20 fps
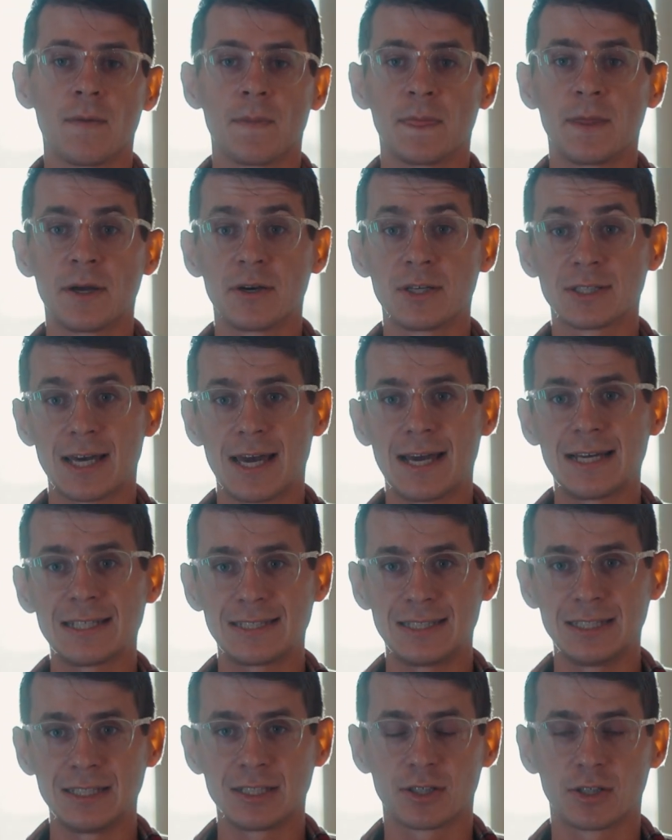there is a
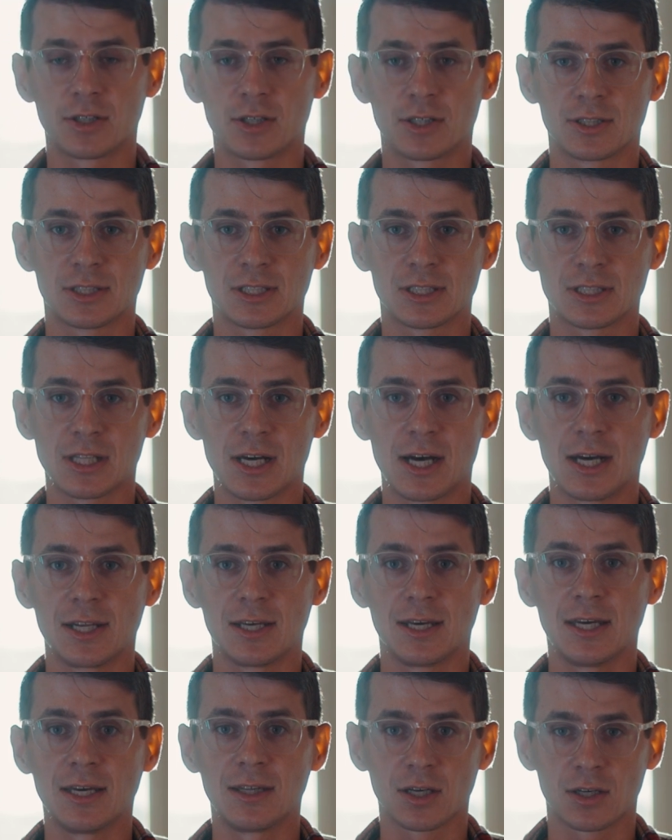SD card slot
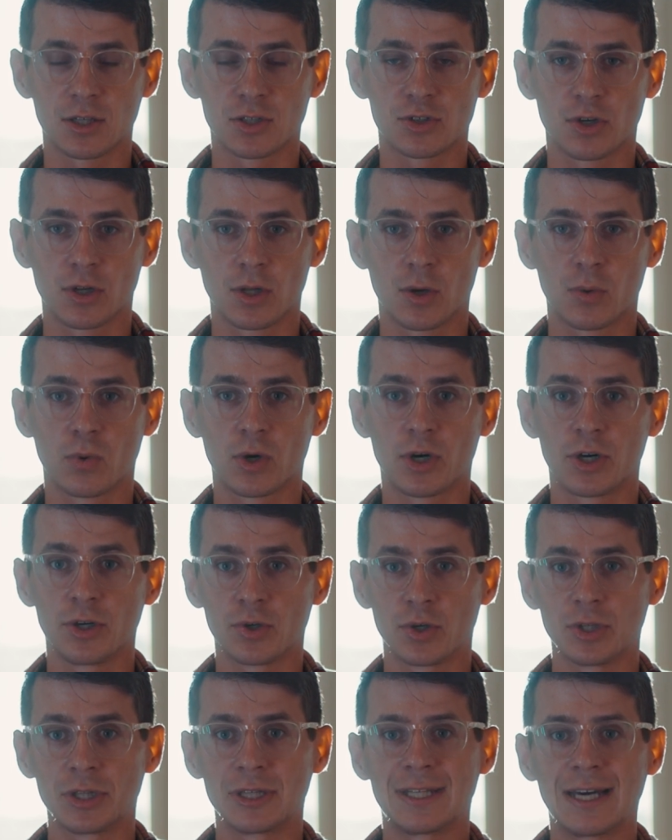in the controller where
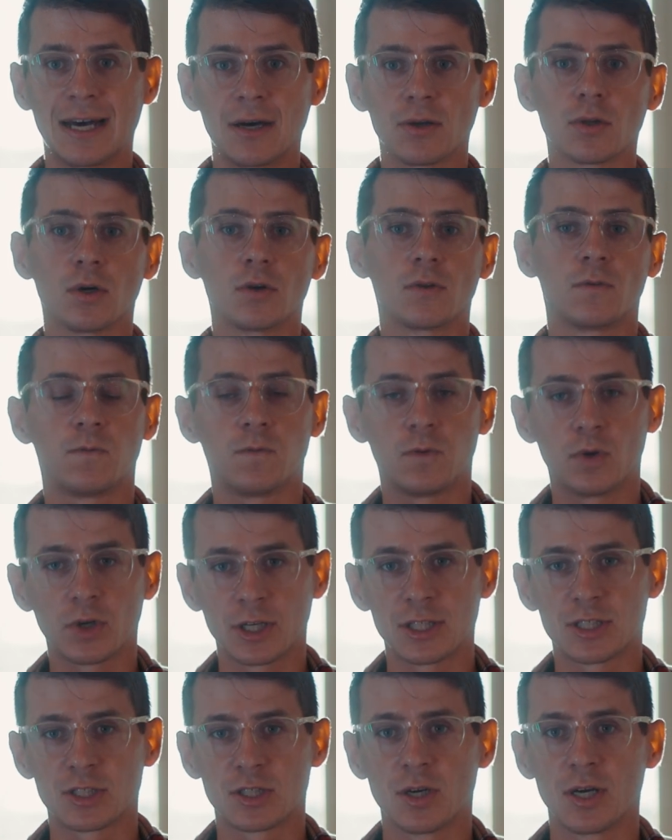you can download
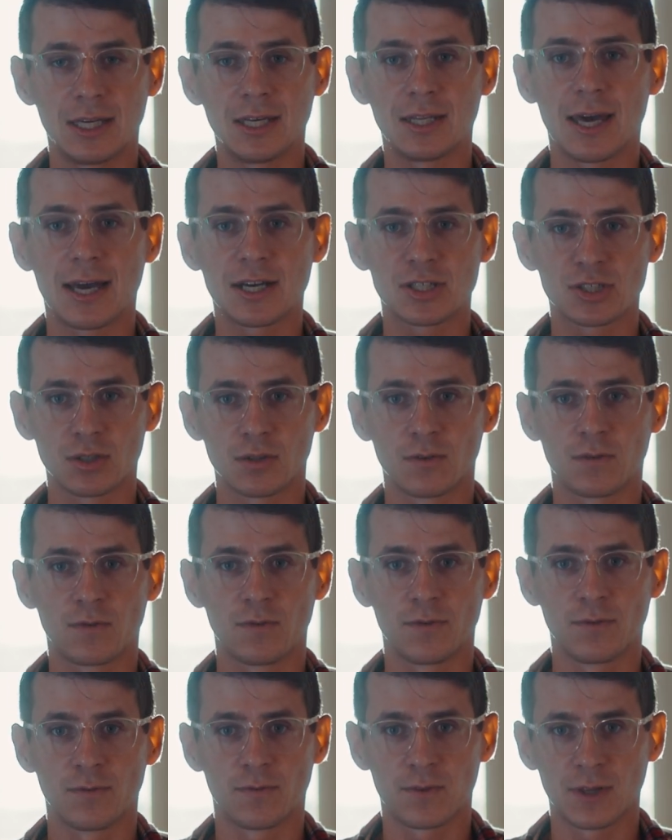footage in actual
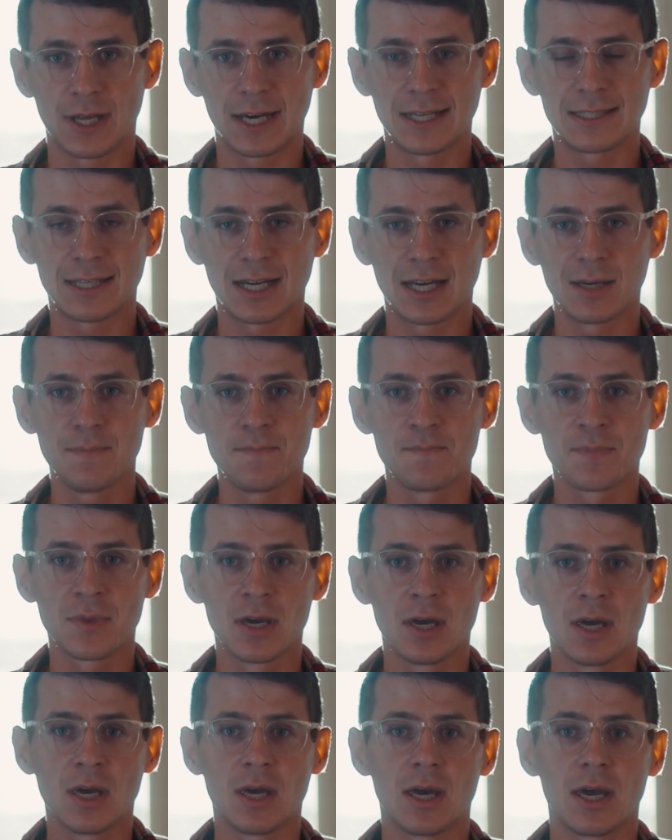flight time,
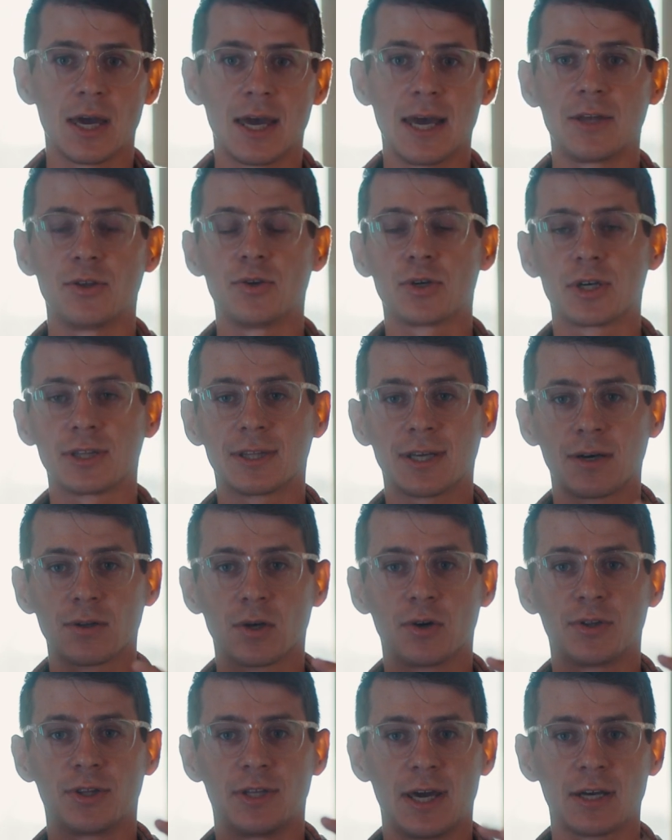and you can
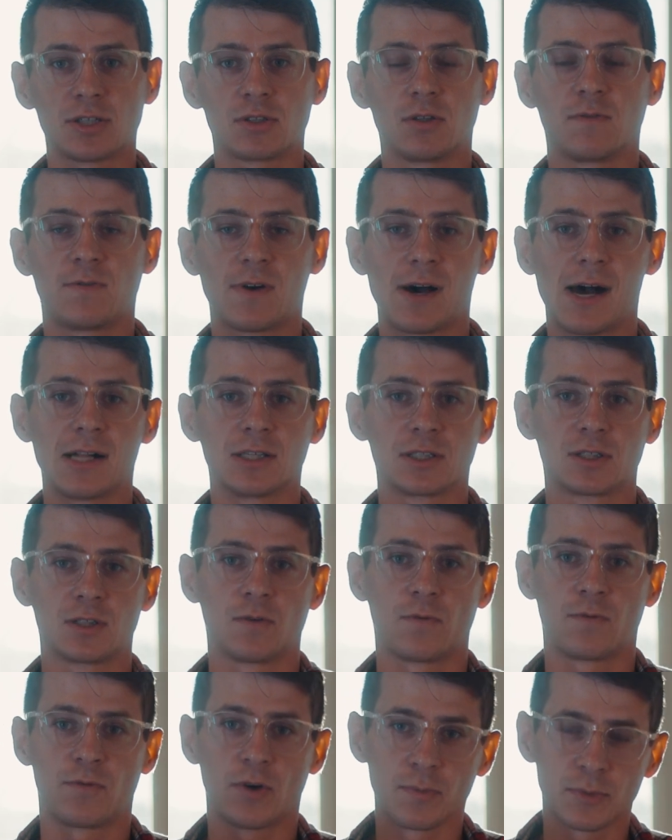download the actual files
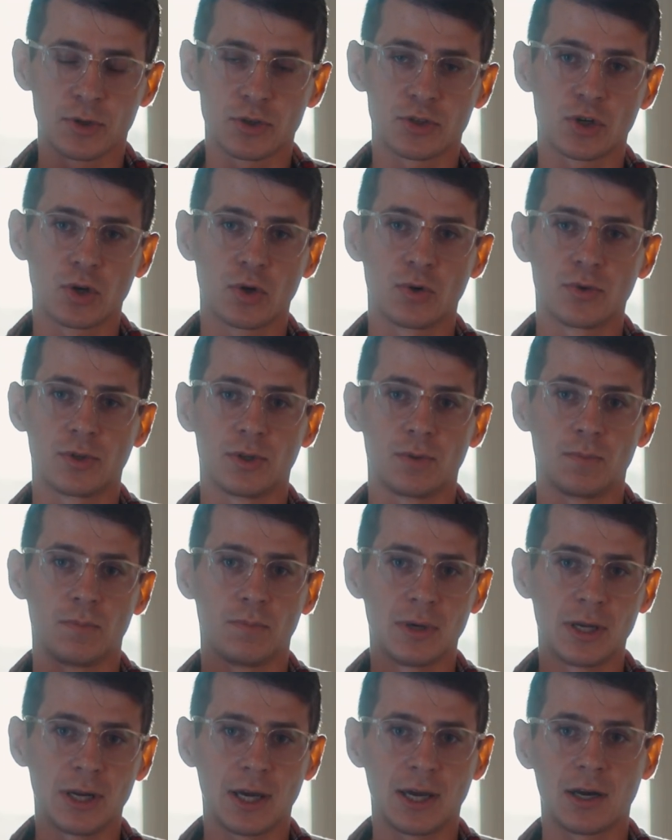from the drone
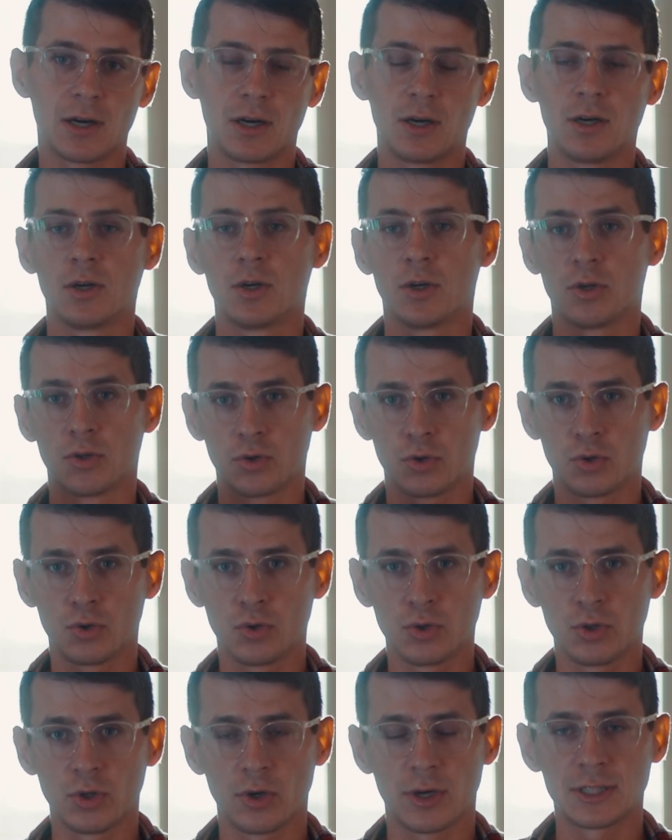mid-air
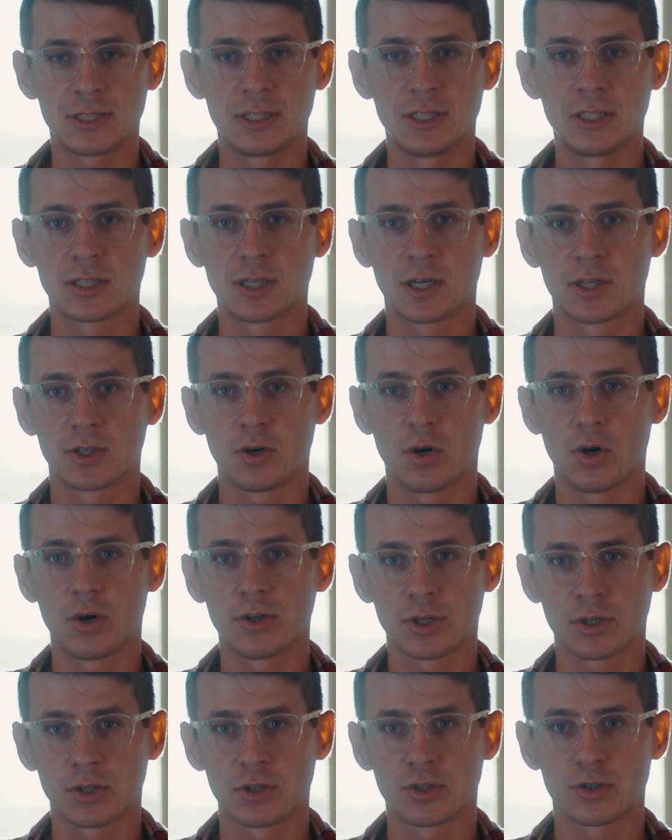to your SD card on
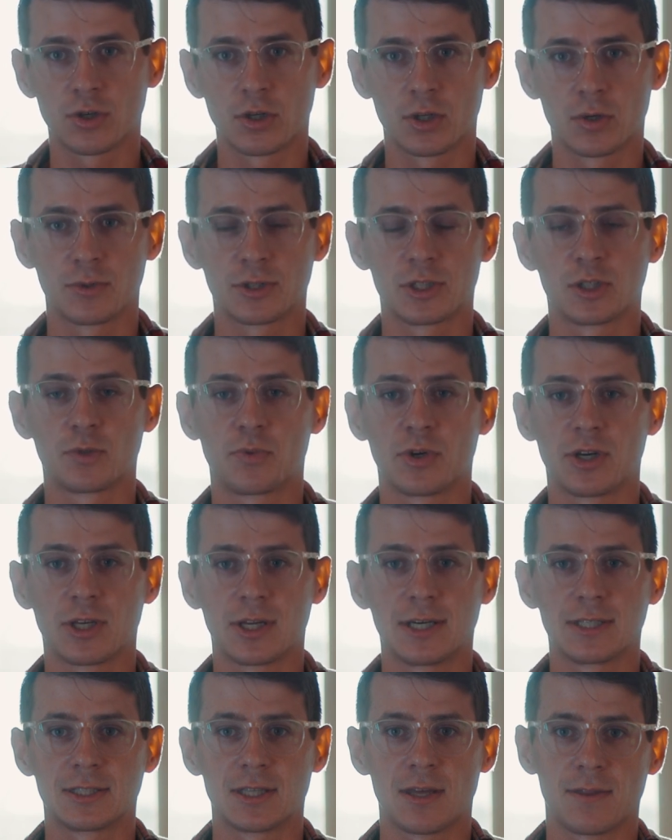the controller, which is pretty
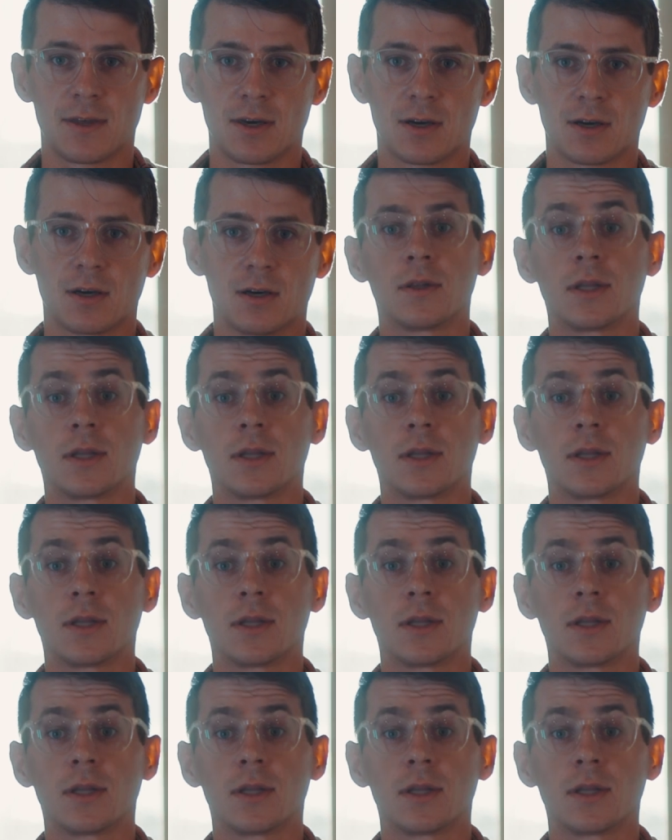nice, I think.